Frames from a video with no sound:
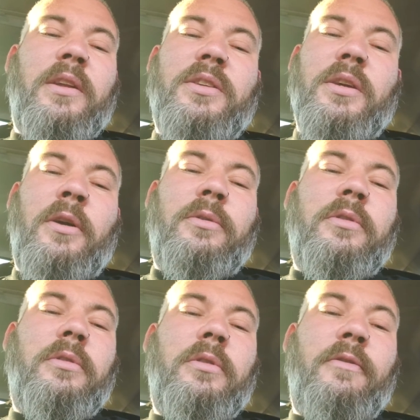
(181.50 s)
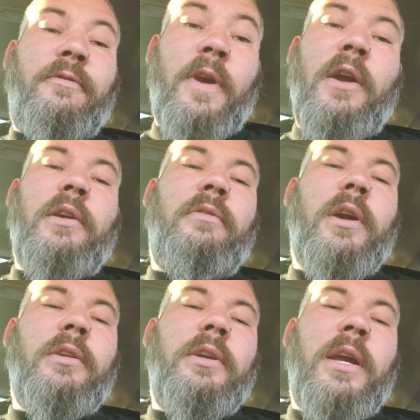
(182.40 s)
at a shelter. Very
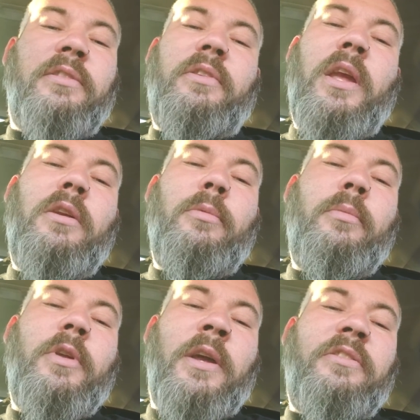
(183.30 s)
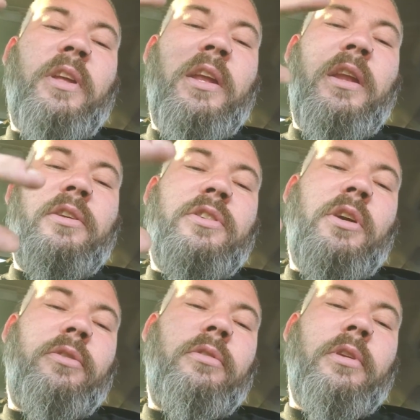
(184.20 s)
rarely. I stayed at a
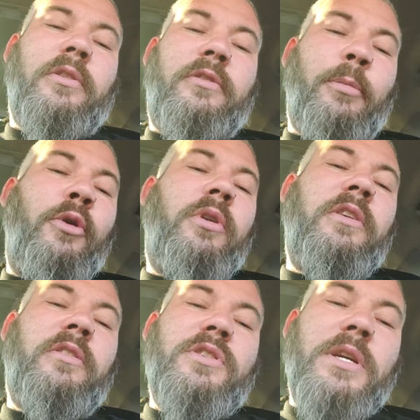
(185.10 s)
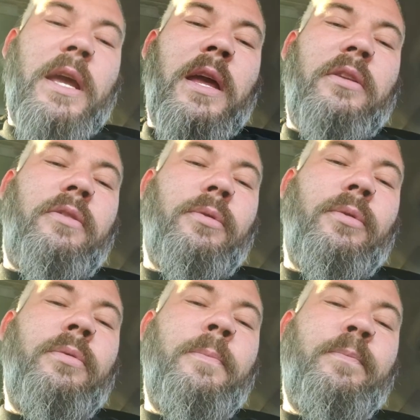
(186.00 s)
shelter in the Smokies because you had
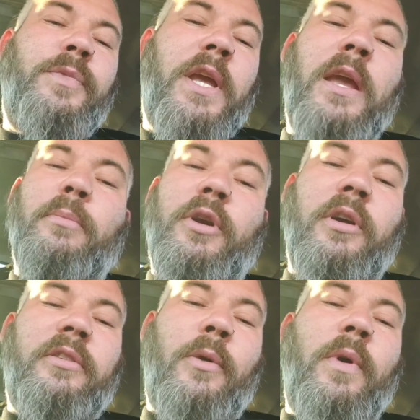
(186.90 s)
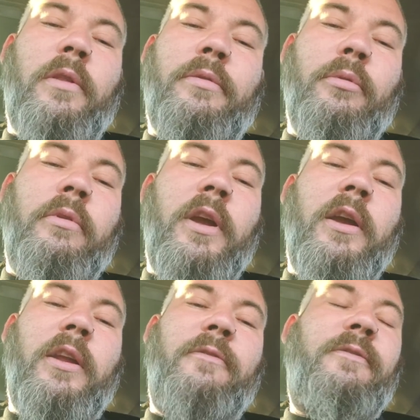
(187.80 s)
to, and because I went through there
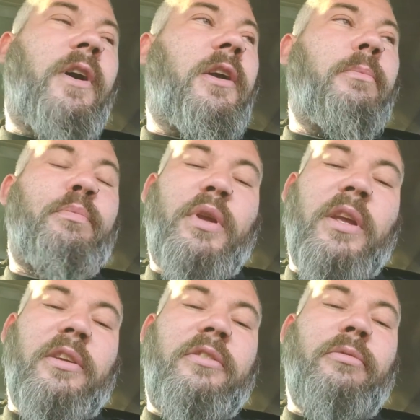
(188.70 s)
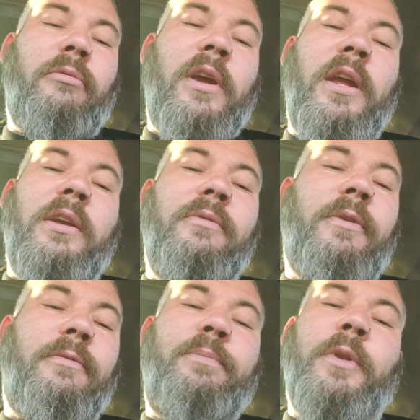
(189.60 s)
and it fucking pissed rain
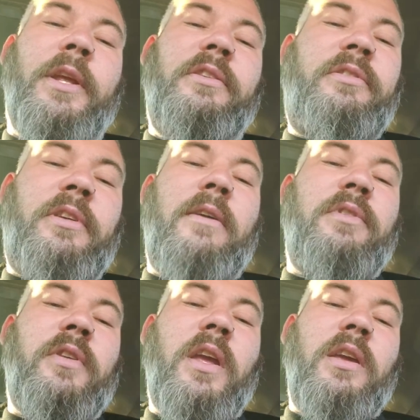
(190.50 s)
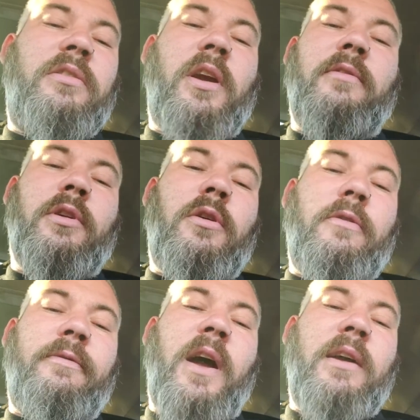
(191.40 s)
for like 7 days, however
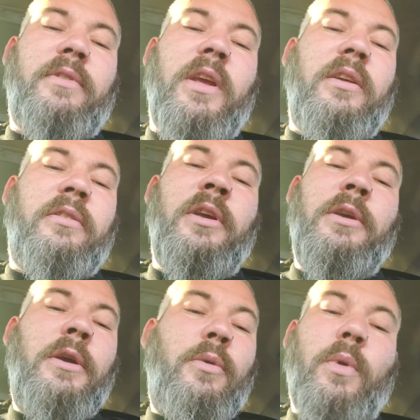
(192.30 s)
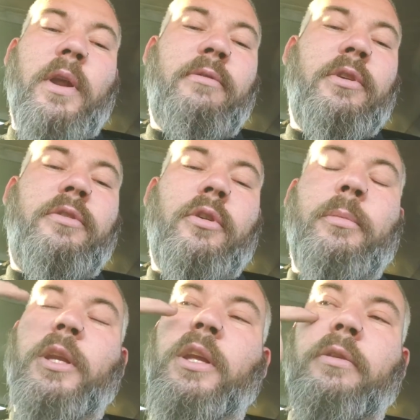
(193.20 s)
long, 5 days, whatever it took
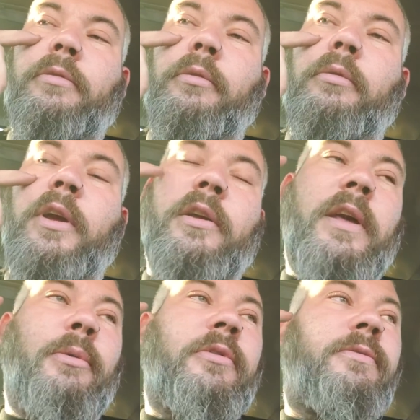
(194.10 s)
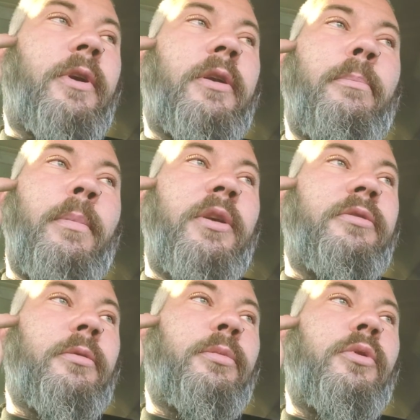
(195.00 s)
me to get through there. That was freaking
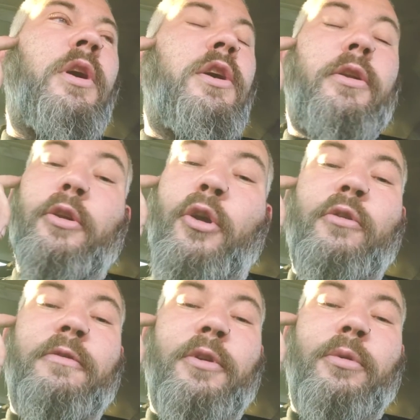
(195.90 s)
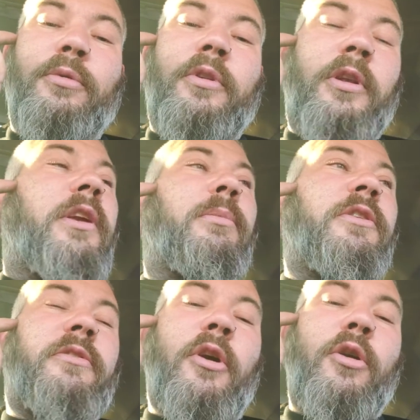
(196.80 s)
miserable. No views.
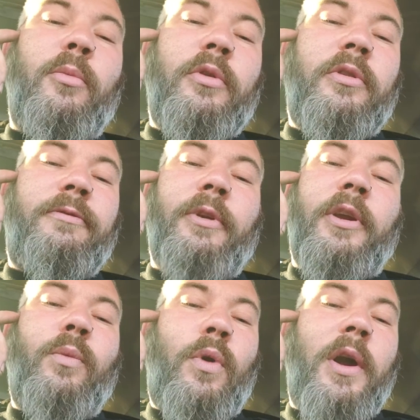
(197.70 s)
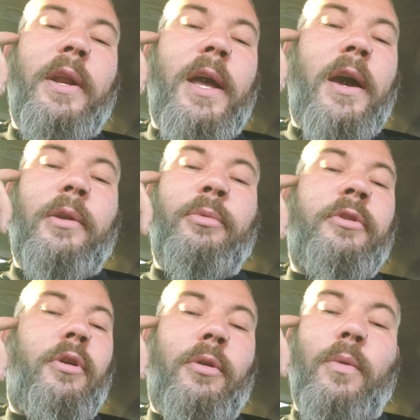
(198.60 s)
Clingman's Dome was a freaking whiteout. It was
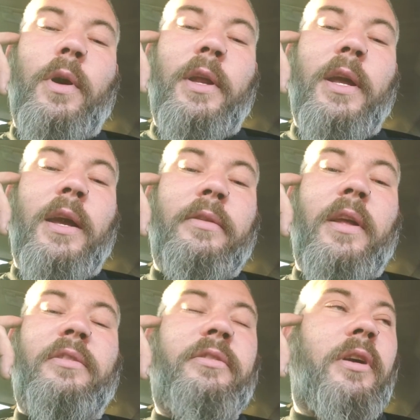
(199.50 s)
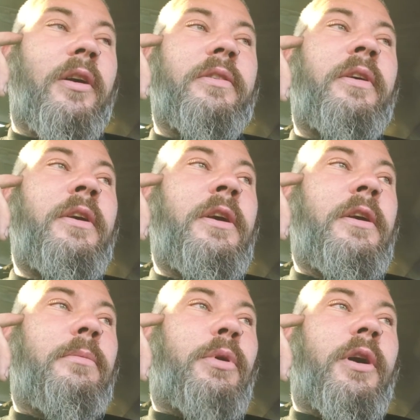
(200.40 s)
all a whiteout. That sucked.
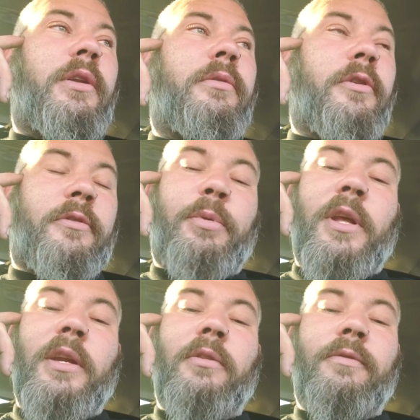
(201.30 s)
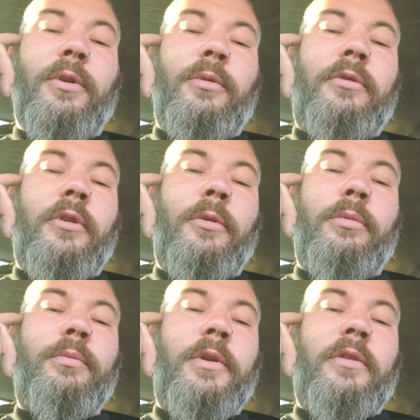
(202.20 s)
But there's plenty of views,
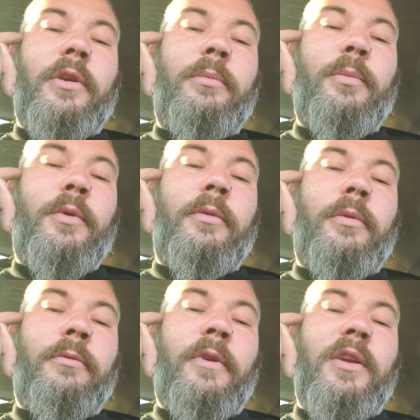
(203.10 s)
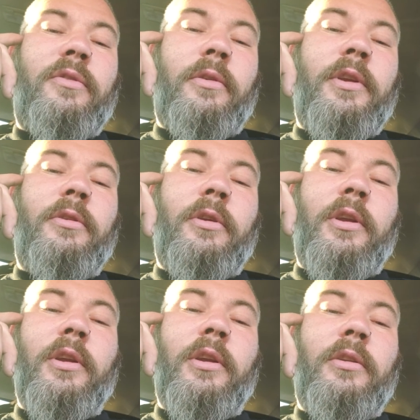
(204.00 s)
so it's like eventually you're
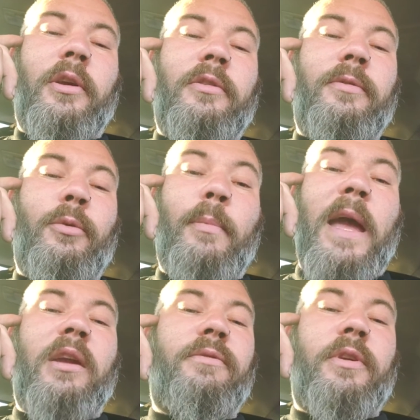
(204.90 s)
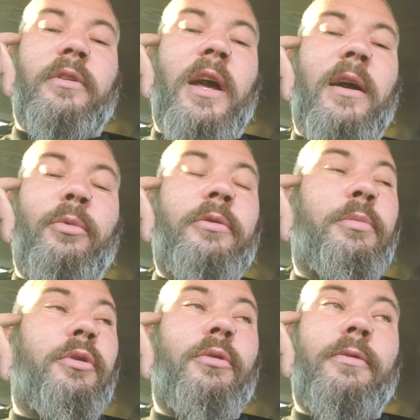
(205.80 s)
gonna get a nice view. McAfee Knob was
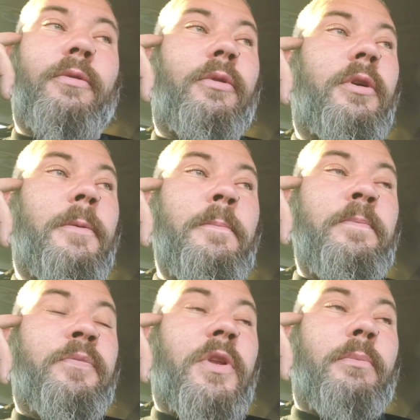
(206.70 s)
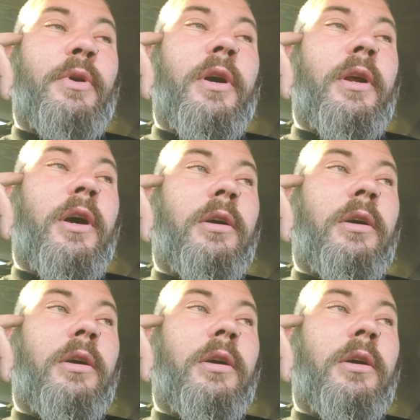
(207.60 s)
beautiful, but